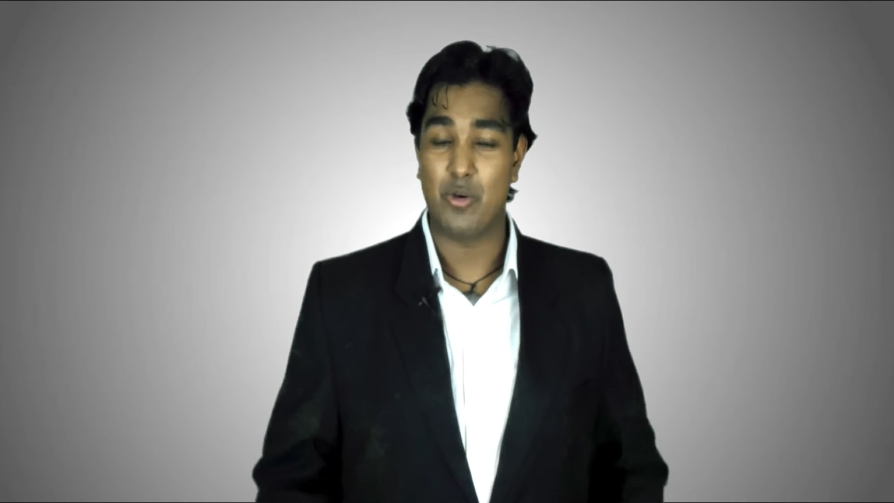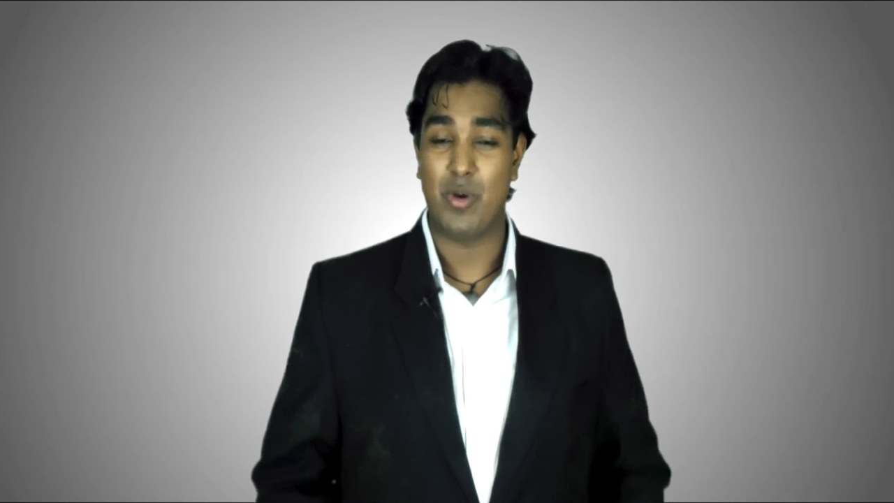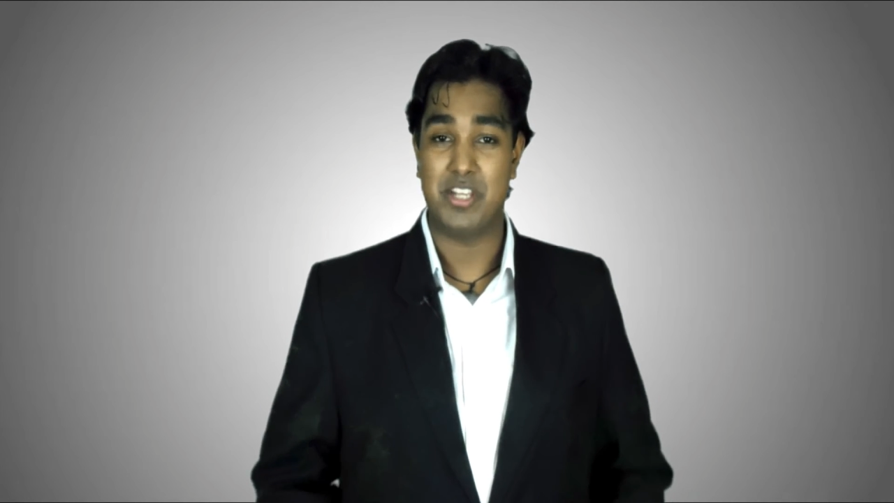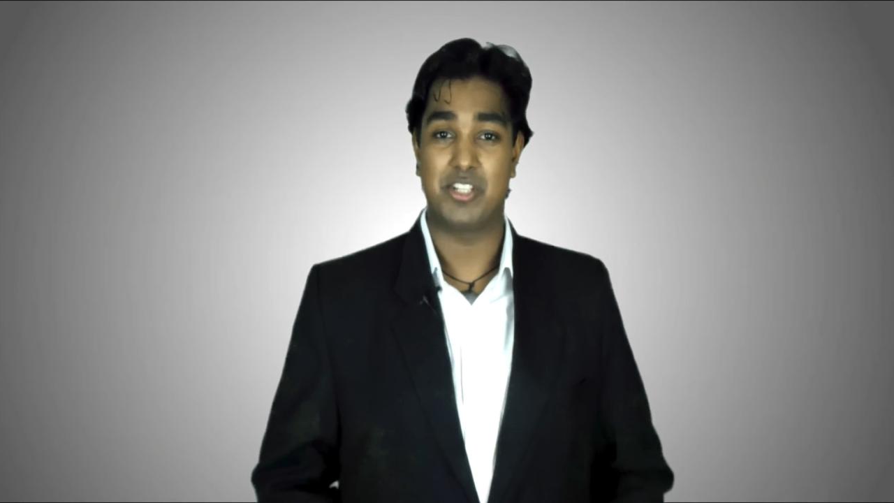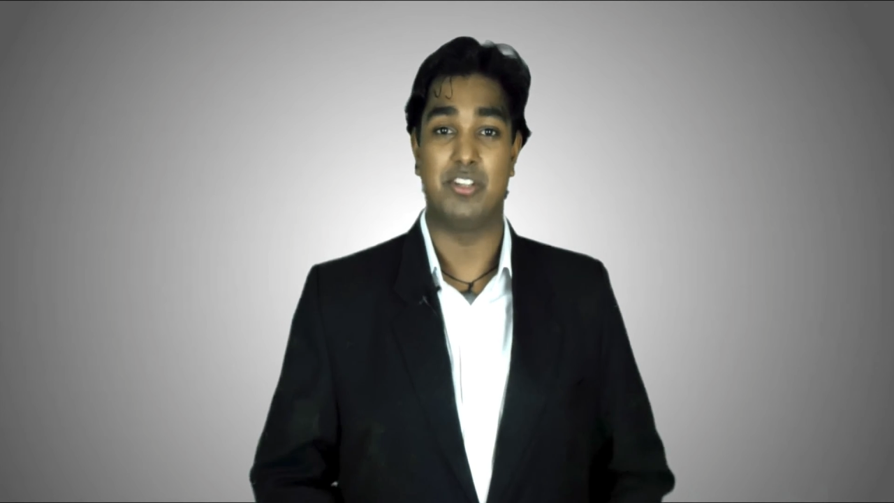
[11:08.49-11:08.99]

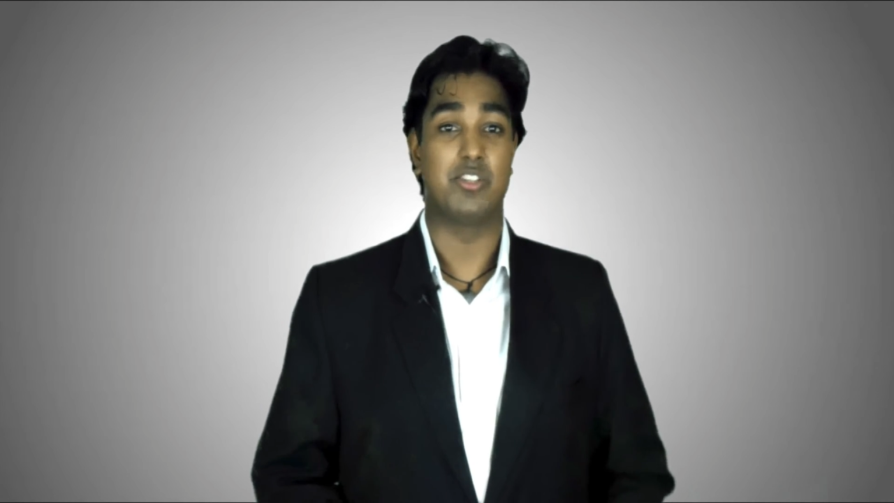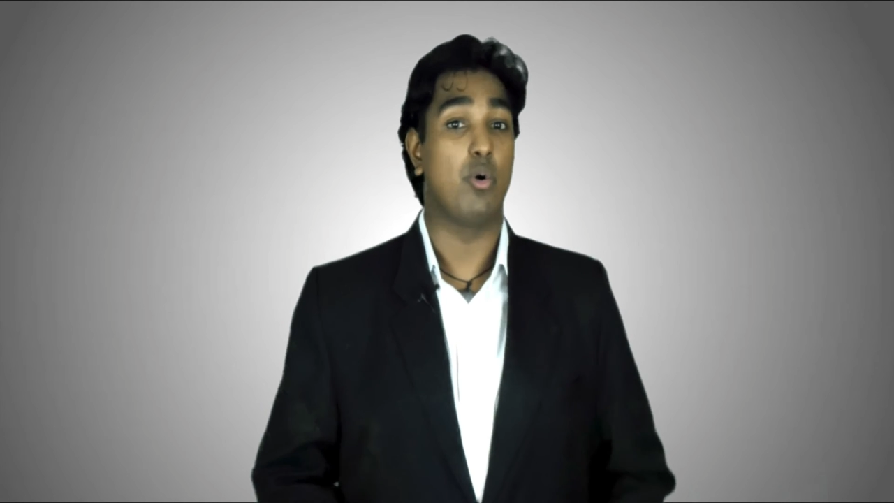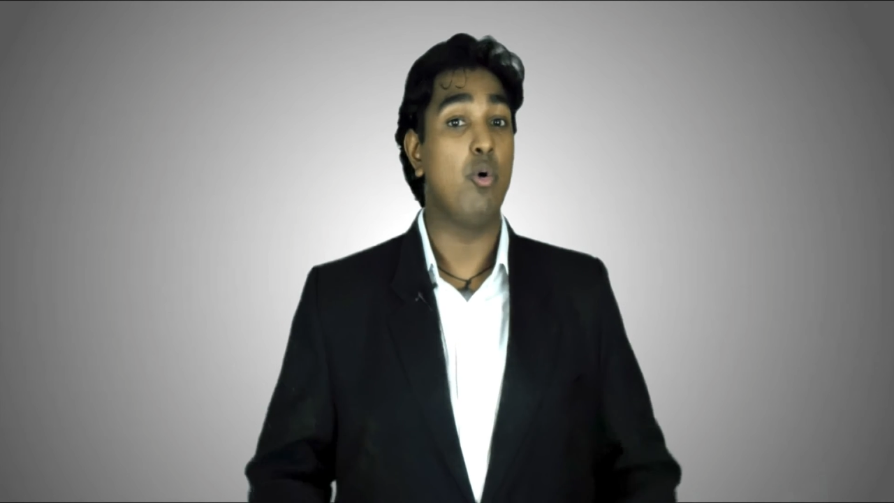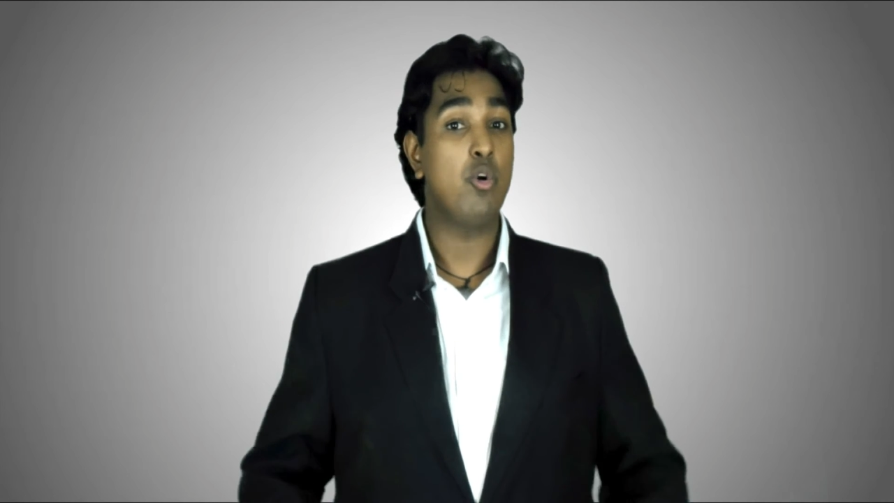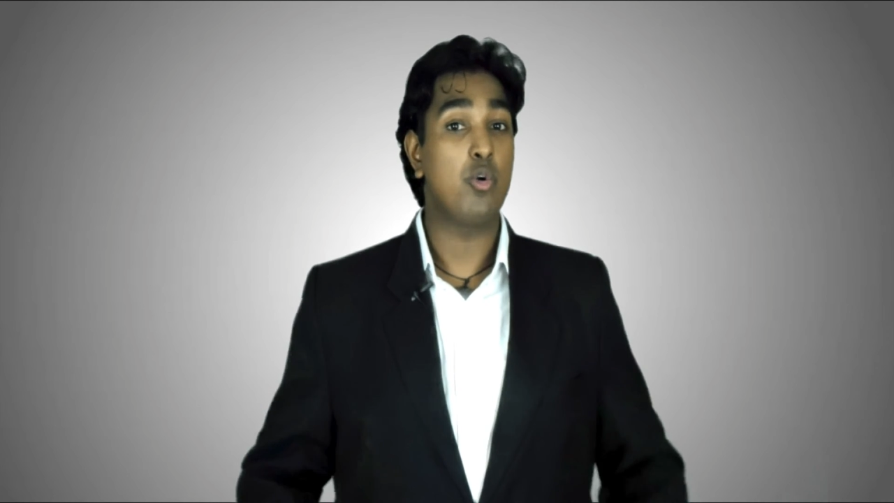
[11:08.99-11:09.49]

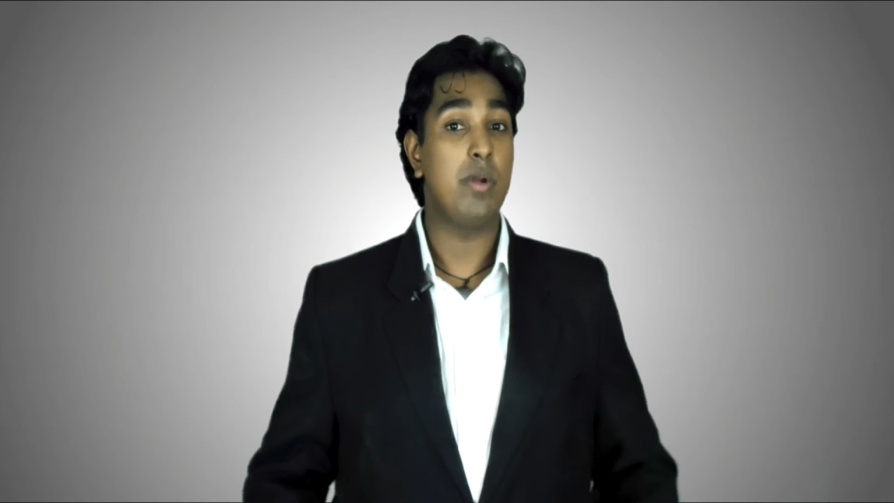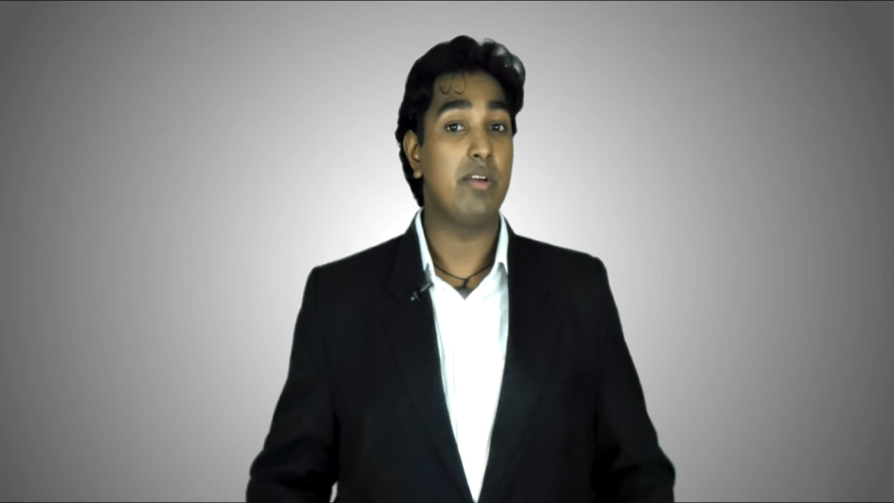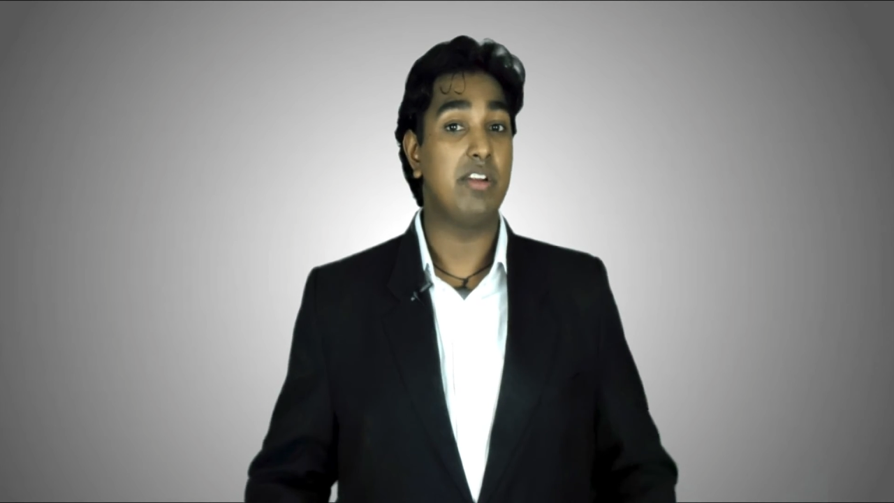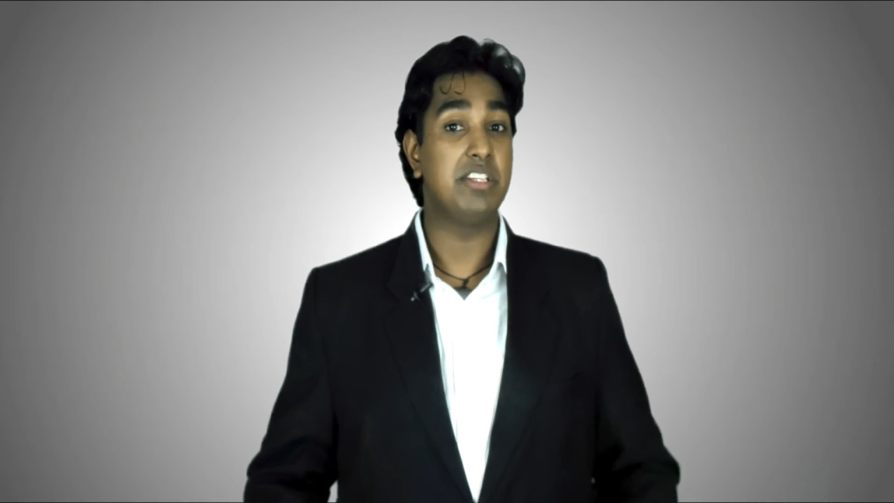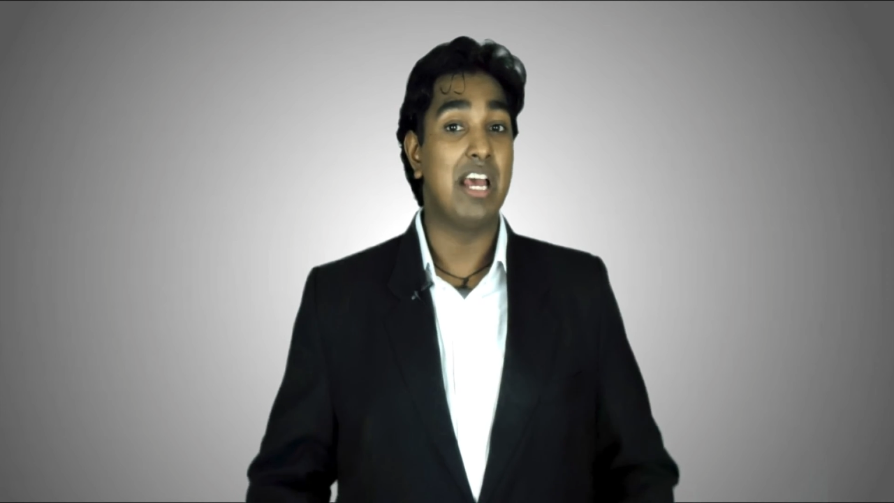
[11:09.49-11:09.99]
questions or
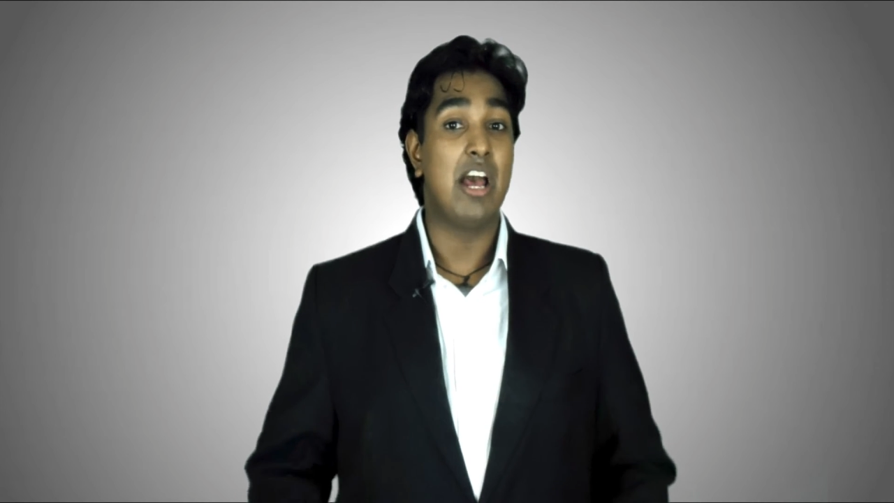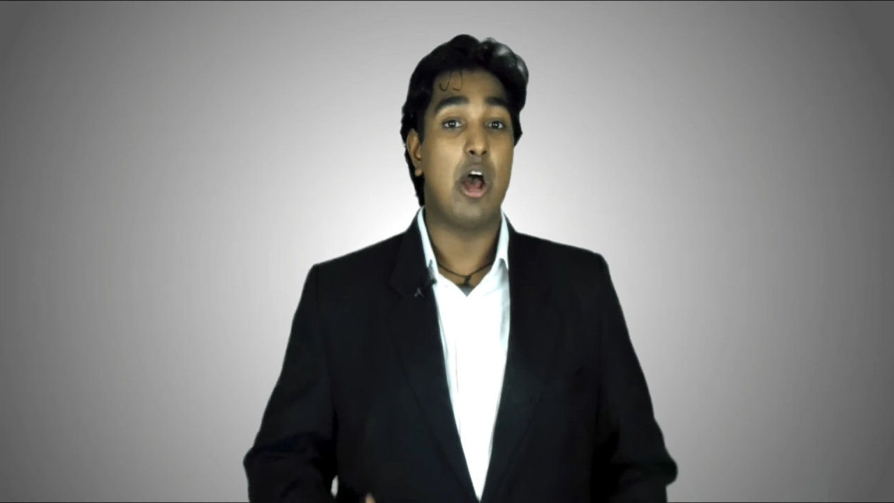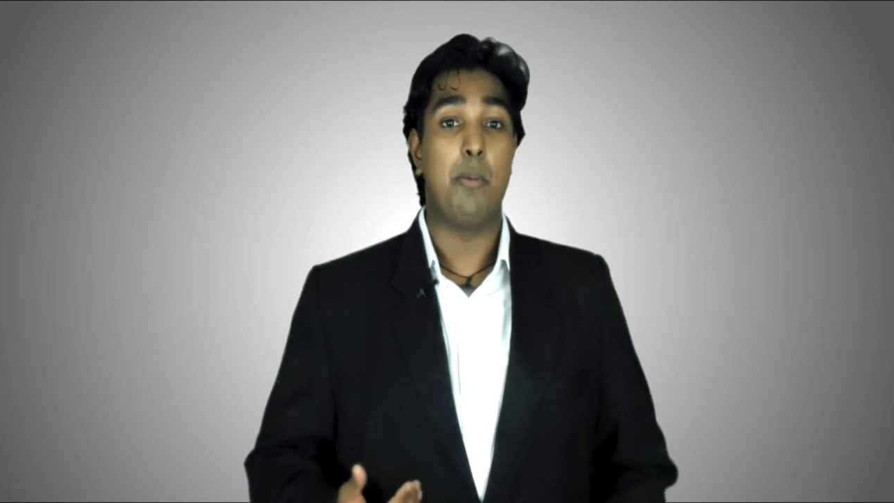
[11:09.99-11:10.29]
queries